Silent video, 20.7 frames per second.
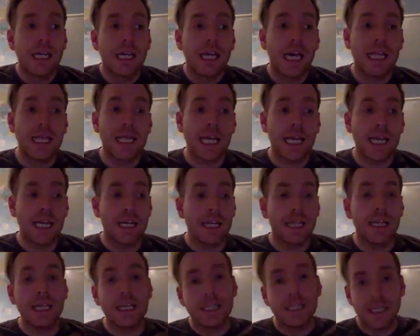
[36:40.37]
And then
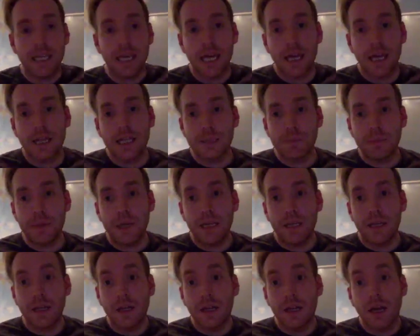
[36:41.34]
this year, there's
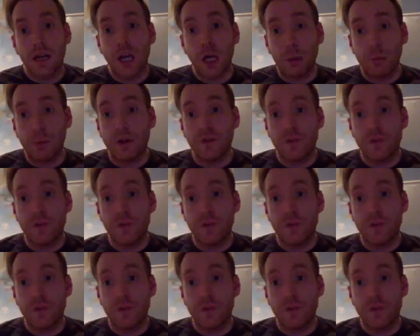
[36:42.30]
been a couple